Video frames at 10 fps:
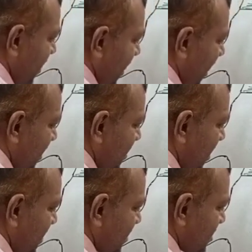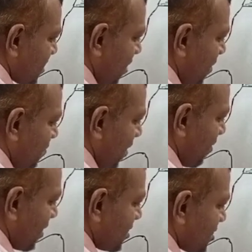and then this common
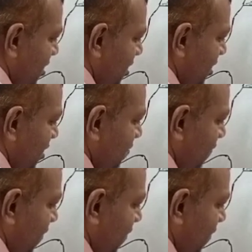palmar digital nerve of